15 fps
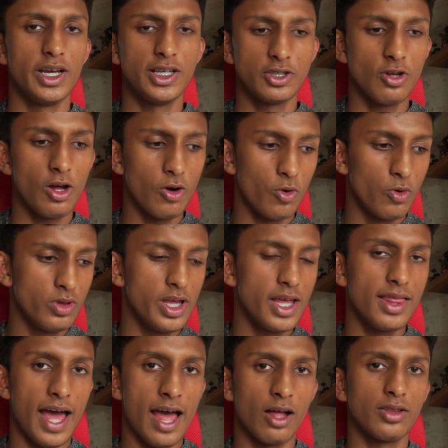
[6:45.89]
It's not
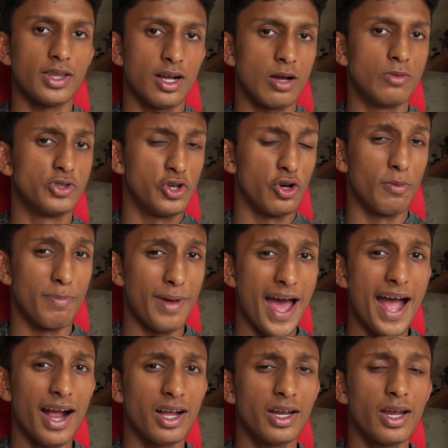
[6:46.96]
only the health that comes to your
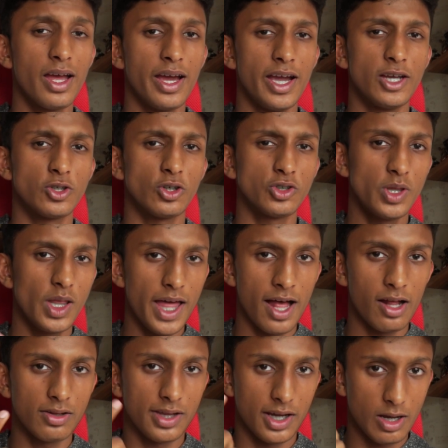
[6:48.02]
back, it's also the
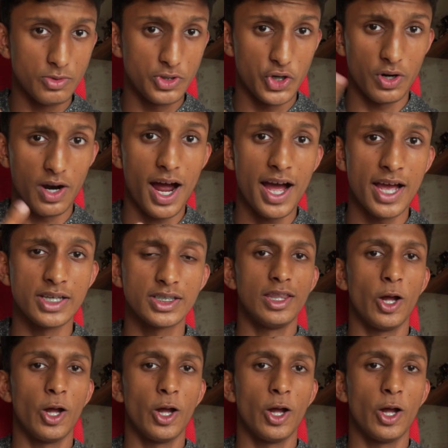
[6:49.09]
health that comes to your eyes.